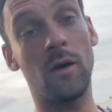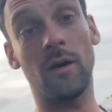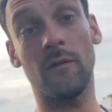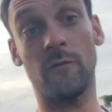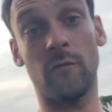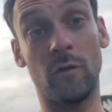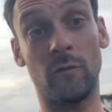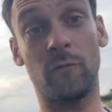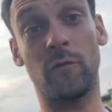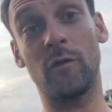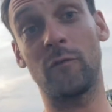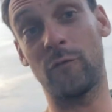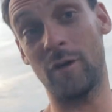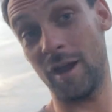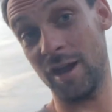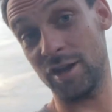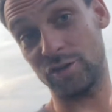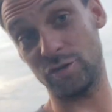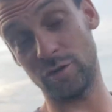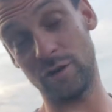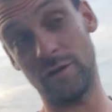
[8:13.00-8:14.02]
for
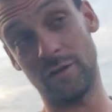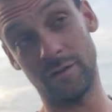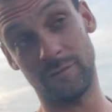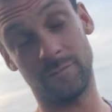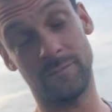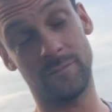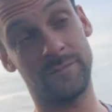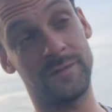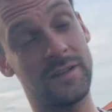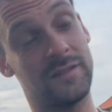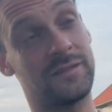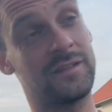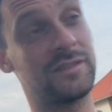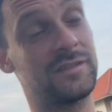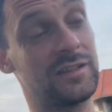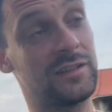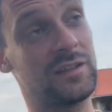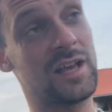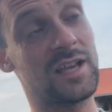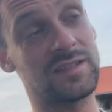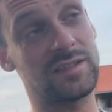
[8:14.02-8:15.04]
actually
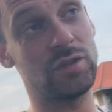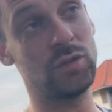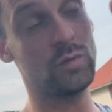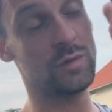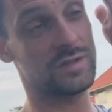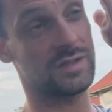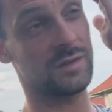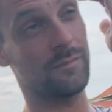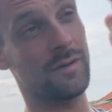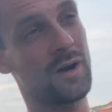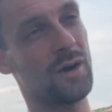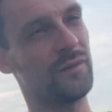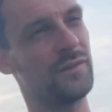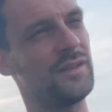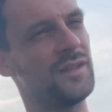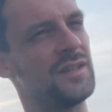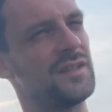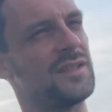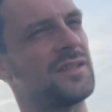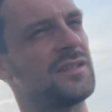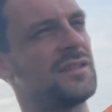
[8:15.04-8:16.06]
the last news about
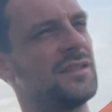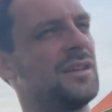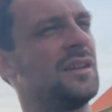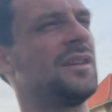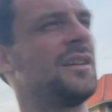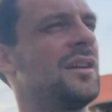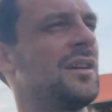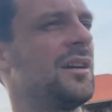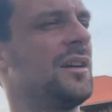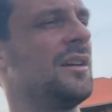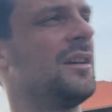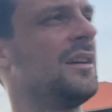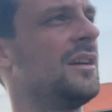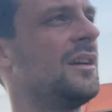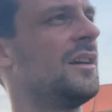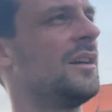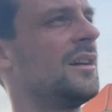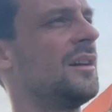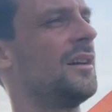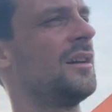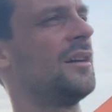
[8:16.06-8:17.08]
this
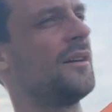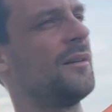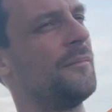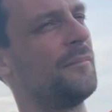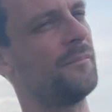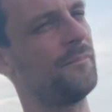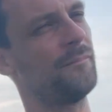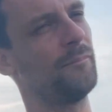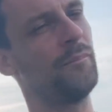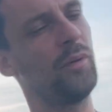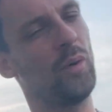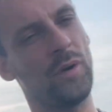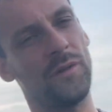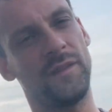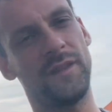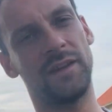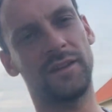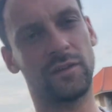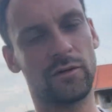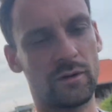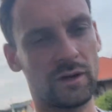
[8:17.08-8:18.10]
bot
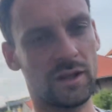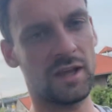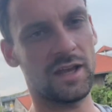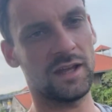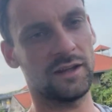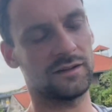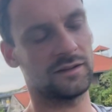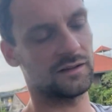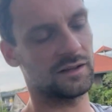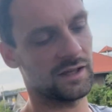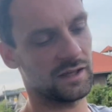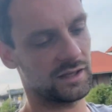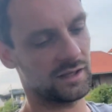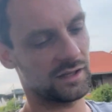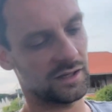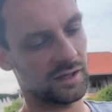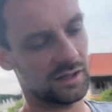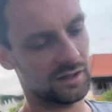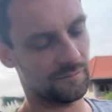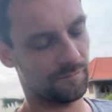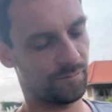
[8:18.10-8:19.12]
that create like
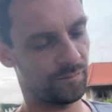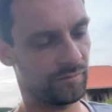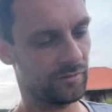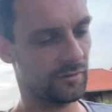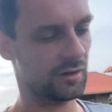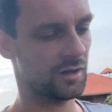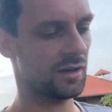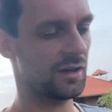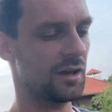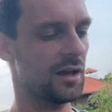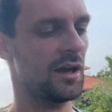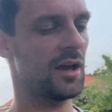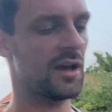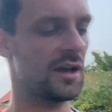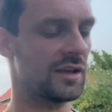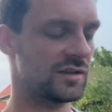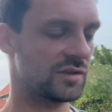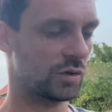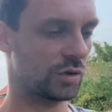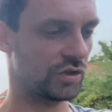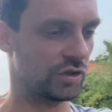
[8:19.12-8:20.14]
a
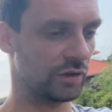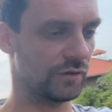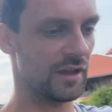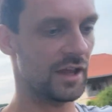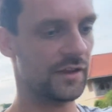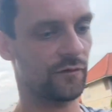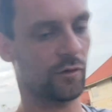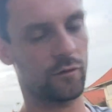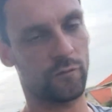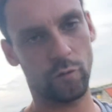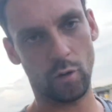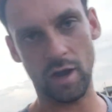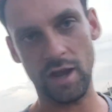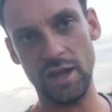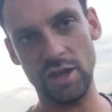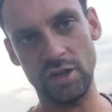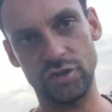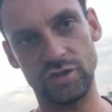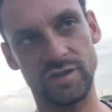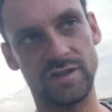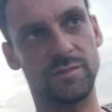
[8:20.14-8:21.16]
social network for
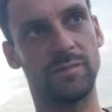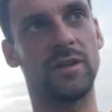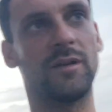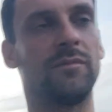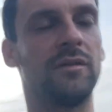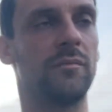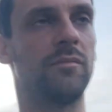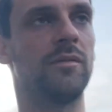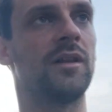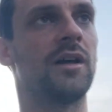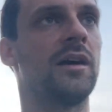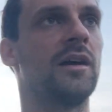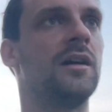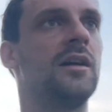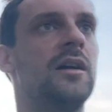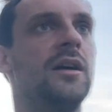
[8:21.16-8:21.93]
agents, blah blah blah.